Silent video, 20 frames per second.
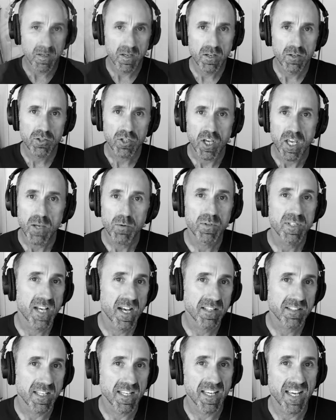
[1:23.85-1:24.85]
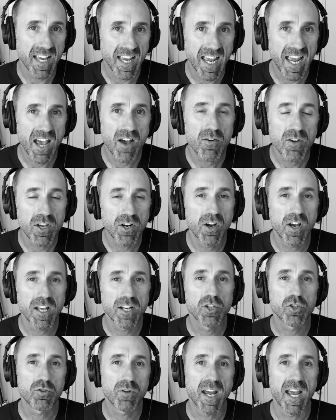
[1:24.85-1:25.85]
So he was asking, how can I
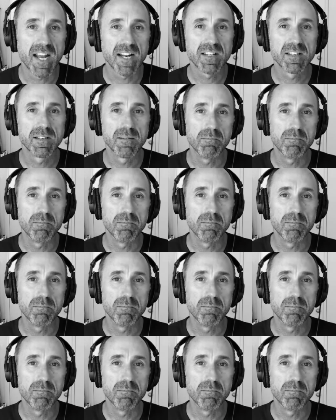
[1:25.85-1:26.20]
attract